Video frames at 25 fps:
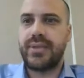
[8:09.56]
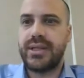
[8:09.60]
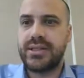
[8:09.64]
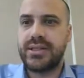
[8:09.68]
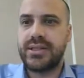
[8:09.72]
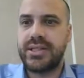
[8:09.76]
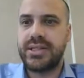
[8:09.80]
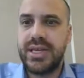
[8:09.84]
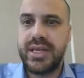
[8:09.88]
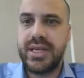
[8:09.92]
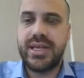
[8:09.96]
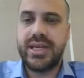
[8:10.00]

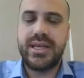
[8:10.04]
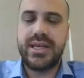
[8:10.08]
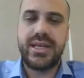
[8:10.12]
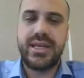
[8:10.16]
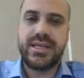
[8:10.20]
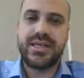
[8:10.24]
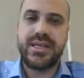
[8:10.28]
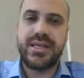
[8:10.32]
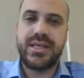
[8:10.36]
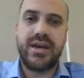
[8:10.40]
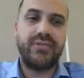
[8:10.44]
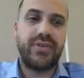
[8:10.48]
t
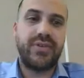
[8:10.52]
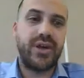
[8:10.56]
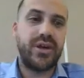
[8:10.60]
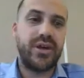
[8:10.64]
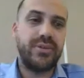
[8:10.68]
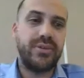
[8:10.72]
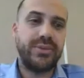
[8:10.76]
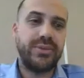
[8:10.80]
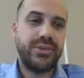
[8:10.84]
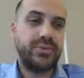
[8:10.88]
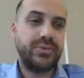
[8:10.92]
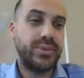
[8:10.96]
as our
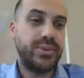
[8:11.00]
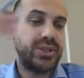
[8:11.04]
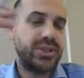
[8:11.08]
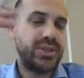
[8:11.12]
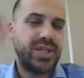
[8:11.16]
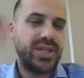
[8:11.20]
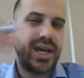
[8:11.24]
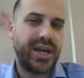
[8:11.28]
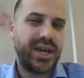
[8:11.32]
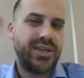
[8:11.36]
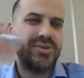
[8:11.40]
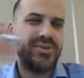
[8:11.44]
variable, which
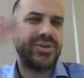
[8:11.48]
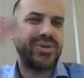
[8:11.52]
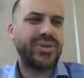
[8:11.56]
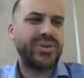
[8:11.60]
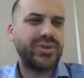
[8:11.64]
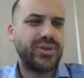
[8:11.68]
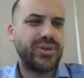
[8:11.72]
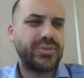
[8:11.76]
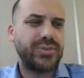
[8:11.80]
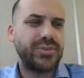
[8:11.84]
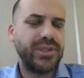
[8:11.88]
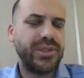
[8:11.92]
is how you would
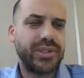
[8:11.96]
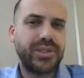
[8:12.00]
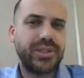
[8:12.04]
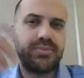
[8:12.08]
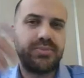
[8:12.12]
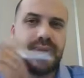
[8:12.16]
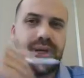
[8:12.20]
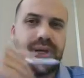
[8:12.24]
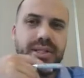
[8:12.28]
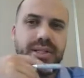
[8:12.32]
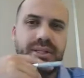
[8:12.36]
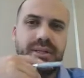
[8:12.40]
normally
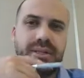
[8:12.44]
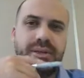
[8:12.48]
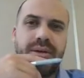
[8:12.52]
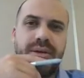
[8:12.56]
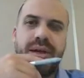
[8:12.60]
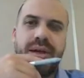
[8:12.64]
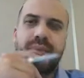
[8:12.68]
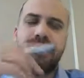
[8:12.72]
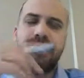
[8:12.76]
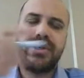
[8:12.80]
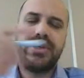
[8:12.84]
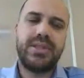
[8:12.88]
expect it.
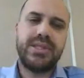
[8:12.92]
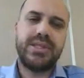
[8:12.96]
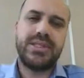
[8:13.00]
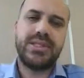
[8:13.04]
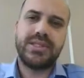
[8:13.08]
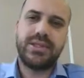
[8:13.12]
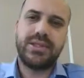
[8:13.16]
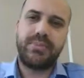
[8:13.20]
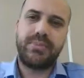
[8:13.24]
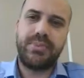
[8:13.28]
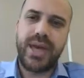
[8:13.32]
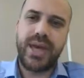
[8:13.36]
But this
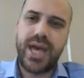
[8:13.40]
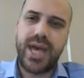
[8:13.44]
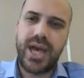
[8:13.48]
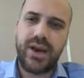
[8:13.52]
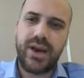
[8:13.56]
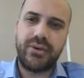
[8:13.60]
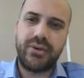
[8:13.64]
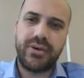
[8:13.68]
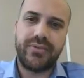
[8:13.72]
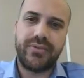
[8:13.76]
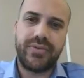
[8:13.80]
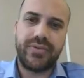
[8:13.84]
is the
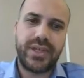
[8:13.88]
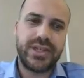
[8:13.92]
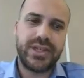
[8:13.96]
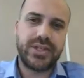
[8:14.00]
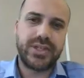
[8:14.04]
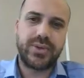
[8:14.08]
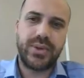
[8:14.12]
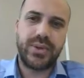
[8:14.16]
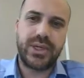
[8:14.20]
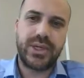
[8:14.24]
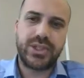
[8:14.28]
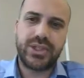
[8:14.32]
power of
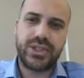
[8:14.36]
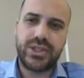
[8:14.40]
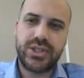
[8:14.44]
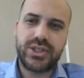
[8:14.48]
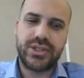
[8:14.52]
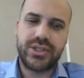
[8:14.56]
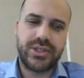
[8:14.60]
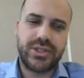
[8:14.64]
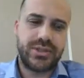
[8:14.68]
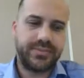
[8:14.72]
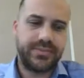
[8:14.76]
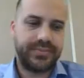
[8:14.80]
these
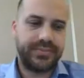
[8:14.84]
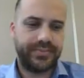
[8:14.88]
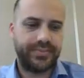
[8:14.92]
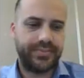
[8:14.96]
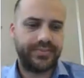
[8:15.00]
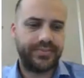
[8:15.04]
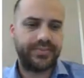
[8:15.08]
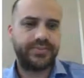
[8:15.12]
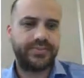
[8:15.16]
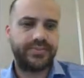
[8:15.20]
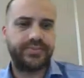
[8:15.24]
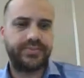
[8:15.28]
questions.
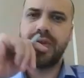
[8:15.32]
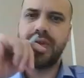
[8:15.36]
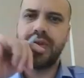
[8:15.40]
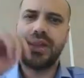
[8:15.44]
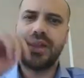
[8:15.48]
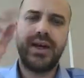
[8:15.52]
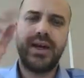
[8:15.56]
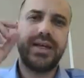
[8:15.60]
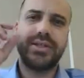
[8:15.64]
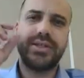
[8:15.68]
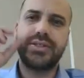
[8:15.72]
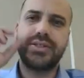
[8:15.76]

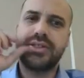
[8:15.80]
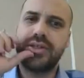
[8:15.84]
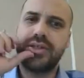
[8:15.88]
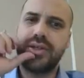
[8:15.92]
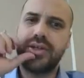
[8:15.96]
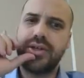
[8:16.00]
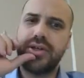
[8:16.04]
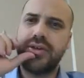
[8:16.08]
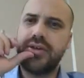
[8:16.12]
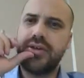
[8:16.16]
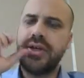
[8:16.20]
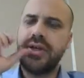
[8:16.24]
Okay,
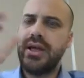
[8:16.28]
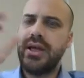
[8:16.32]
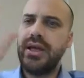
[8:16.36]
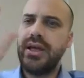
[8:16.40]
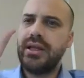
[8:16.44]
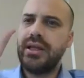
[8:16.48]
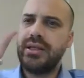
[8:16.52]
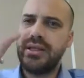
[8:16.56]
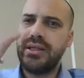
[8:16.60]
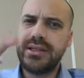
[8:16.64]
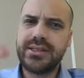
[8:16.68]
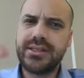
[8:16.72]
so
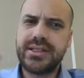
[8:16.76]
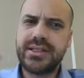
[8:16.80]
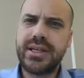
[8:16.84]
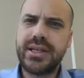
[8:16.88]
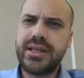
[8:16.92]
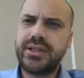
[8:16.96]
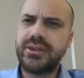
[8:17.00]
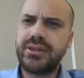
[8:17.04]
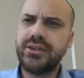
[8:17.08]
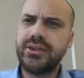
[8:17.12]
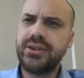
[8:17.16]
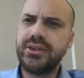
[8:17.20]
let's
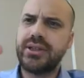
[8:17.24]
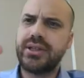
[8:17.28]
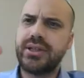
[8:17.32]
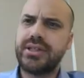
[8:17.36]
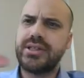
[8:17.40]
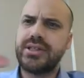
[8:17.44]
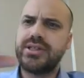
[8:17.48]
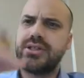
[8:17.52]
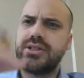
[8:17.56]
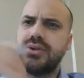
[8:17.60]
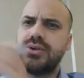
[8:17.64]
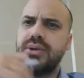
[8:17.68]
take a look at
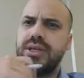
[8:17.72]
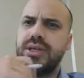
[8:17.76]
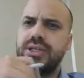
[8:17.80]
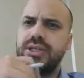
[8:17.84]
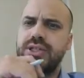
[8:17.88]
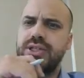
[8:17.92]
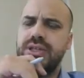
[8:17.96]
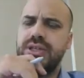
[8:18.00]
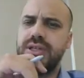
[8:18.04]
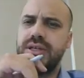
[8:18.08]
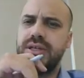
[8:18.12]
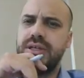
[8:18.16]
this
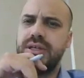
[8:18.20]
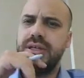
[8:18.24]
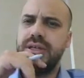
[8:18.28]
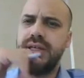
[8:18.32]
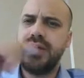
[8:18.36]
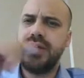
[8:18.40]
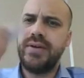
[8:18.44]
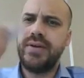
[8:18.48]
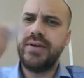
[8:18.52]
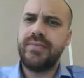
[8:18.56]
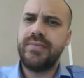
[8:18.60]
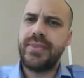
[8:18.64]
question
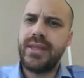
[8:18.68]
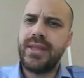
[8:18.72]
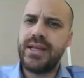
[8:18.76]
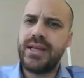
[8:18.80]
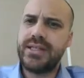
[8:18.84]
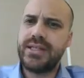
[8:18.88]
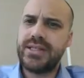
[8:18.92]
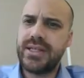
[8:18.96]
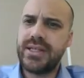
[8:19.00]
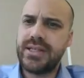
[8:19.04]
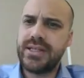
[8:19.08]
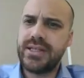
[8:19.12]
here.
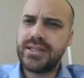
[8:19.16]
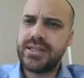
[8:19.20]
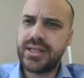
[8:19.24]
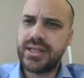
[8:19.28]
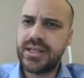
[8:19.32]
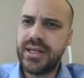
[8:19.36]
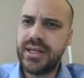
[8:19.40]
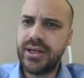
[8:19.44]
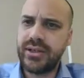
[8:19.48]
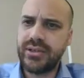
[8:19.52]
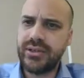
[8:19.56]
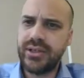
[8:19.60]
It says,
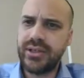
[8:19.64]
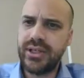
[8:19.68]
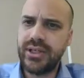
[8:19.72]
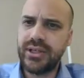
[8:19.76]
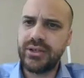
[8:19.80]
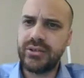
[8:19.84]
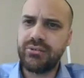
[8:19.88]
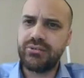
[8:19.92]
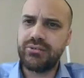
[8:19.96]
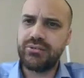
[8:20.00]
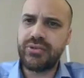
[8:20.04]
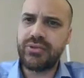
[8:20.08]

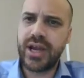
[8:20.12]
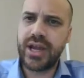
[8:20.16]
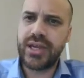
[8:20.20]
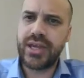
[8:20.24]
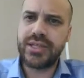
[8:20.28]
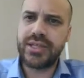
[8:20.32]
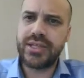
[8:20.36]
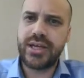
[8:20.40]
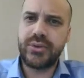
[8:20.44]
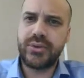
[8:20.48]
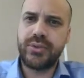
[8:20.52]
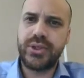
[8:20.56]
calculate the
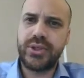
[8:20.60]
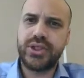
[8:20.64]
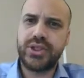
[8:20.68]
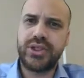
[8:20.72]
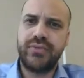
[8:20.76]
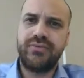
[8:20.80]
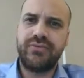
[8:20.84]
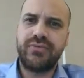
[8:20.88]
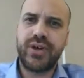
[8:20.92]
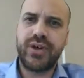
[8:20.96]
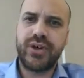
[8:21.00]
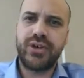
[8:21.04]
rate at which
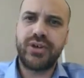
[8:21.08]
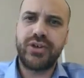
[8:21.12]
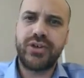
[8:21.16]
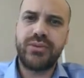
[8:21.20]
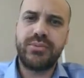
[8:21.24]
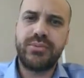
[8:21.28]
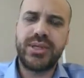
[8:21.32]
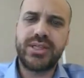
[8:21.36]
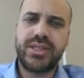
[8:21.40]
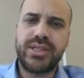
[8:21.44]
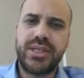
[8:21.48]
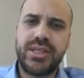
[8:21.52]
the
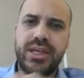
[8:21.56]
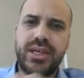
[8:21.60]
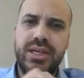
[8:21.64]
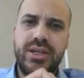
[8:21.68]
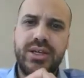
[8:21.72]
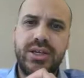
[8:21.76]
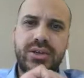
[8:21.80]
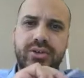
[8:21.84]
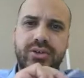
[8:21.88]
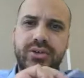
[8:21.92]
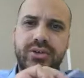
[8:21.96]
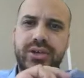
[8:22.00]
volume is
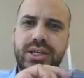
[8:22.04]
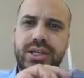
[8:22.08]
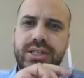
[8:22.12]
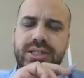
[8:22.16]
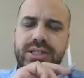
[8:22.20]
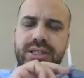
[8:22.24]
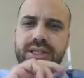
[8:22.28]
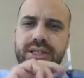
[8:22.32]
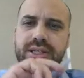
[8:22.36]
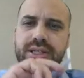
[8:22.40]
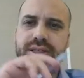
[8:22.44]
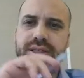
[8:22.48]

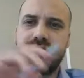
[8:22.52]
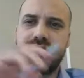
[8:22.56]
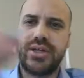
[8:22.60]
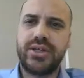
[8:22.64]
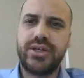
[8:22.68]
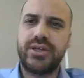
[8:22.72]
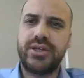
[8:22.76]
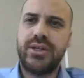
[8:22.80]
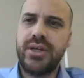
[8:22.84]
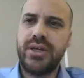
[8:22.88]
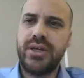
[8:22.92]
increasing. So